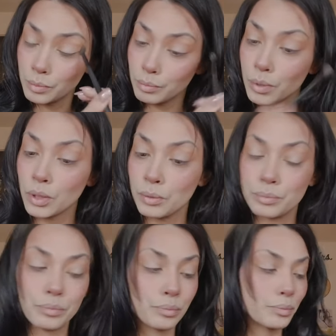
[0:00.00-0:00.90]
Boom.
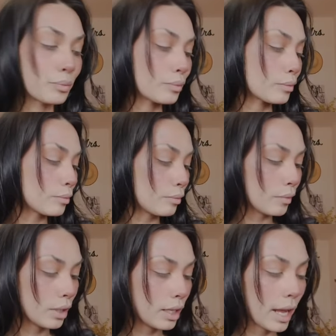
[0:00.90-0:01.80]

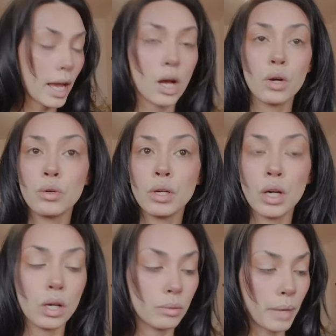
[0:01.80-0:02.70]
Now,
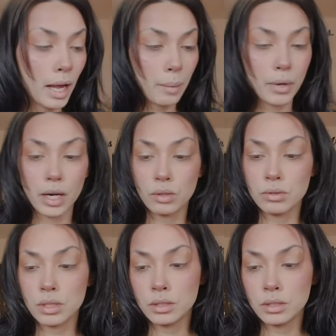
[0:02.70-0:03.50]
oh, my eyebrows.